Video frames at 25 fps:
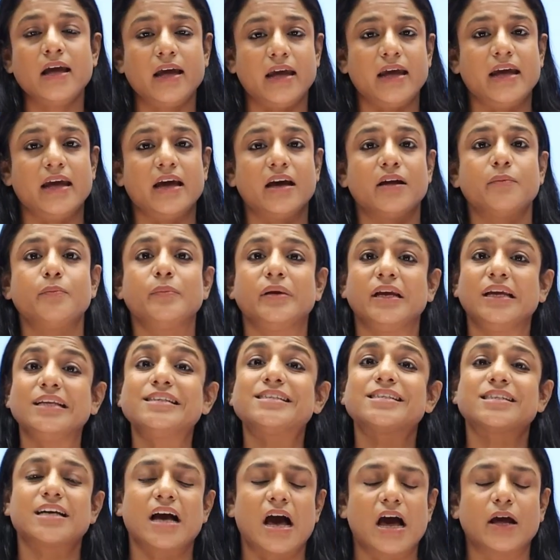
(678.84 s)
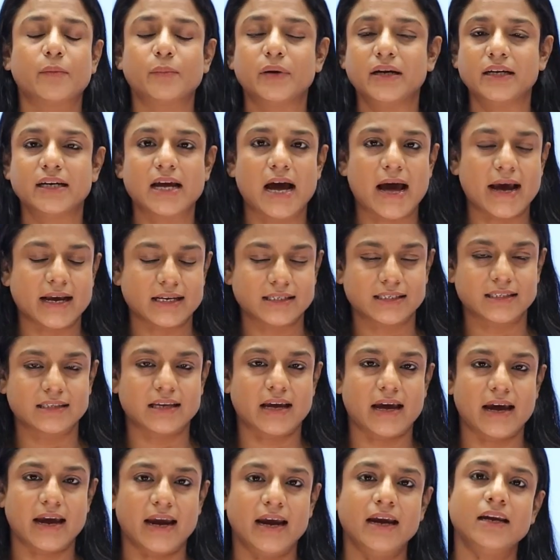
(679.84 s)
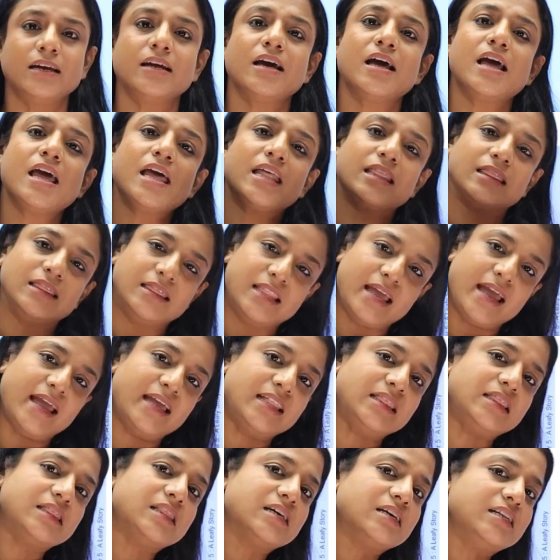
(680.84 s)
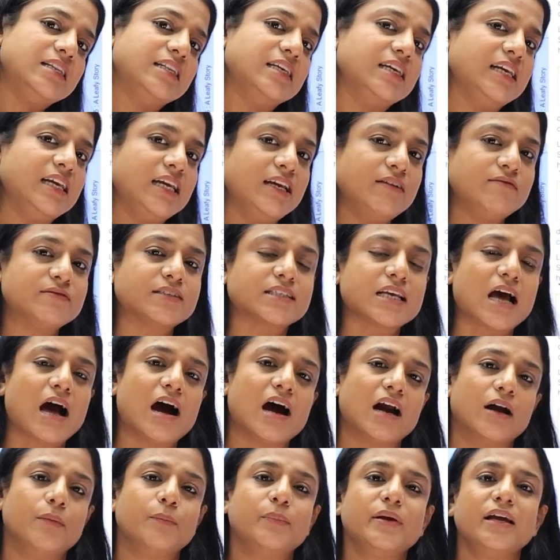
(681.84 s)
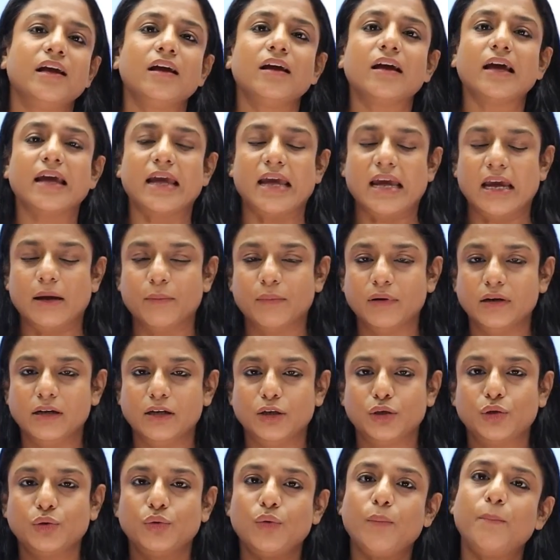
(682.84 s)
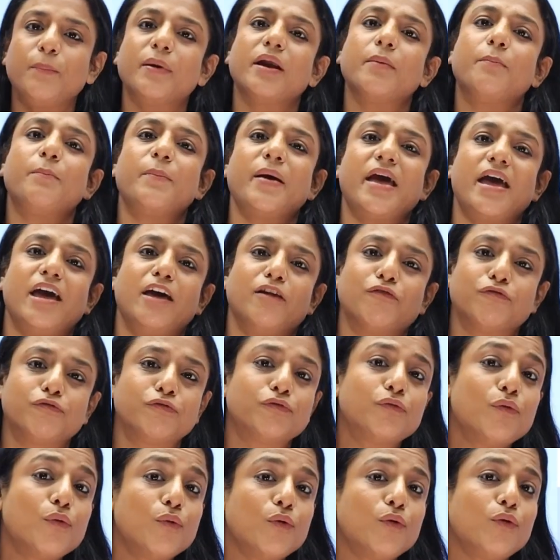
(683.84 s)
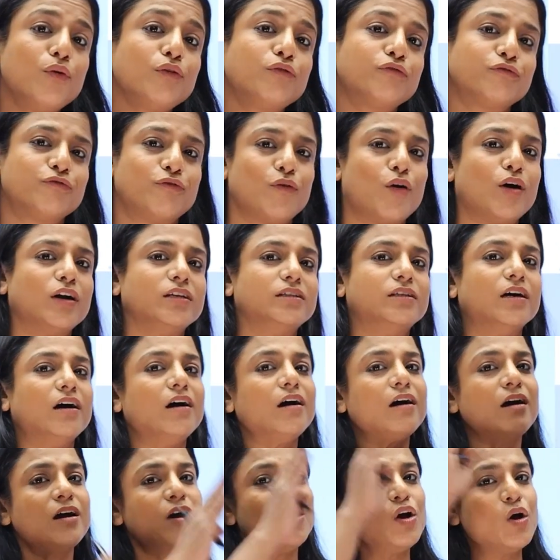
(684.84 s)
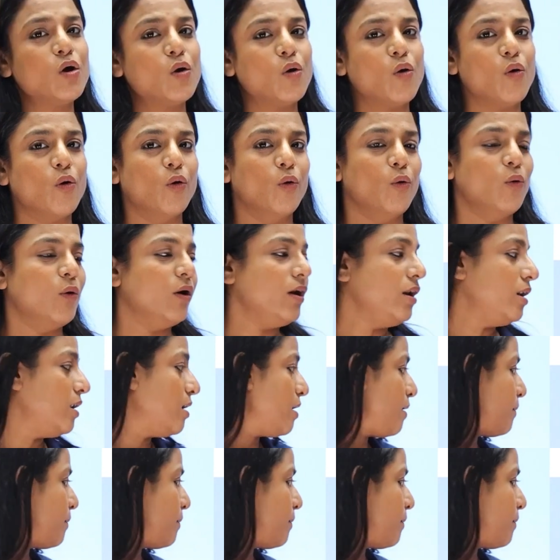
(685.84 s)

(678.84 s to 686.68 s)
air means carbon dioxide, then the leaves are being able to prepare food for the whole